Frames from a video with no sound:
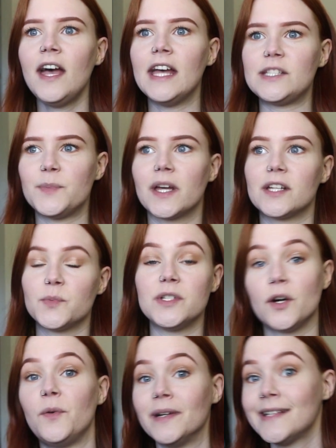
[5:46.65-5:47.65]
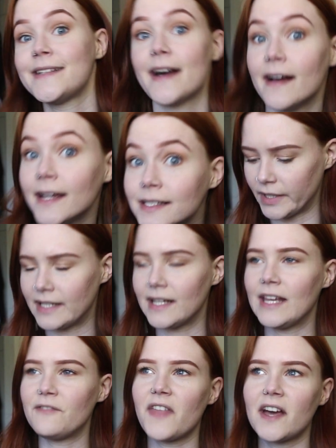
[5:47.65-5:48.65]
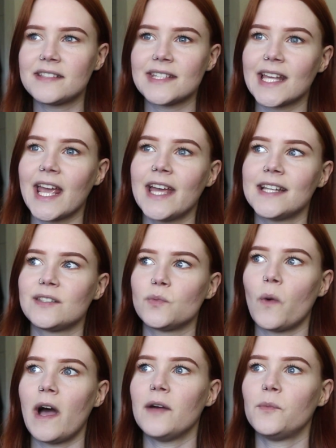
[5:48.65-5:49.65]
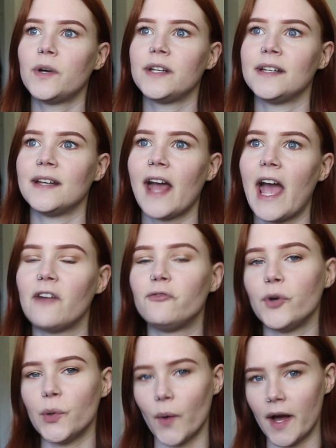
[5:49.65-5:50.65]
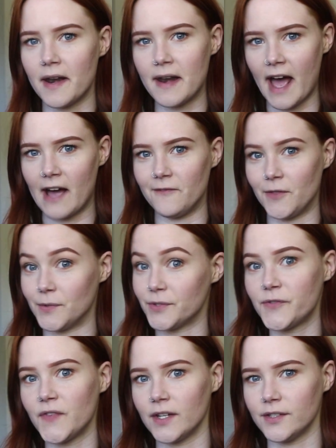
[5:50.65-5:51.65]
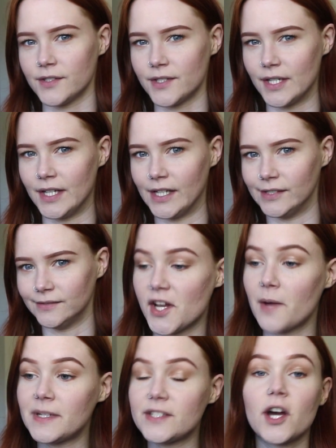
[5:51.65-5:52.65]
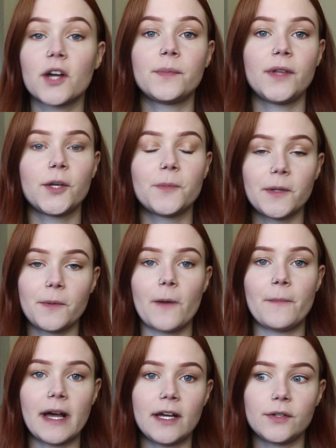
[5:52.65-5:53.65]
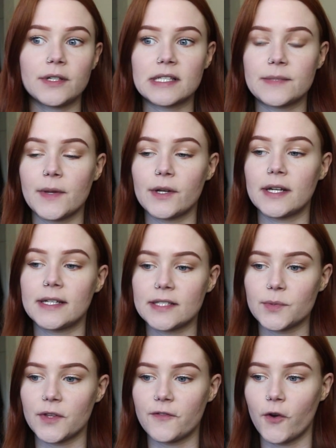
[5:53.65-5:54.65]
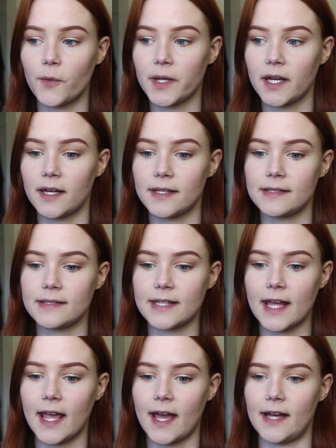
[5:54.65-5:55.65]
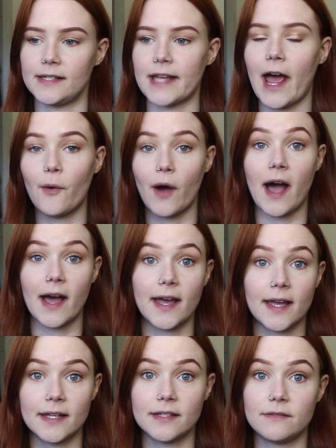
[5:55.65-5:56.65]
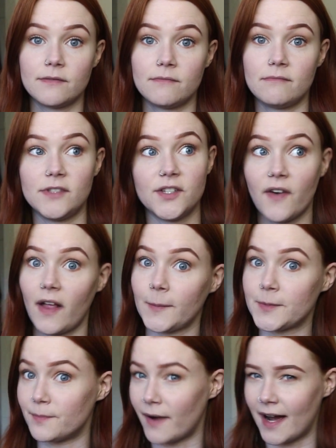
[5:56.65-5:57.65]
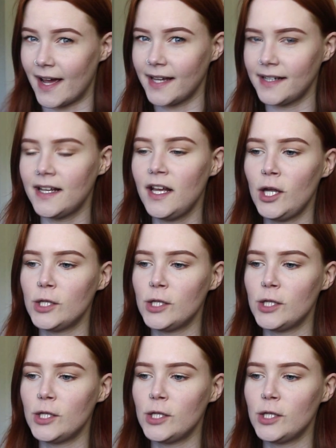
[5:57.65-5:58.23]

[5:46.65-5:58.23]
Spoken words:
It's because we don't want to die. But if that's the case, why wouldn't everyone have those fears, you know? So now I'm going to talk a little bit about my own experience with phobias and how I developed mine.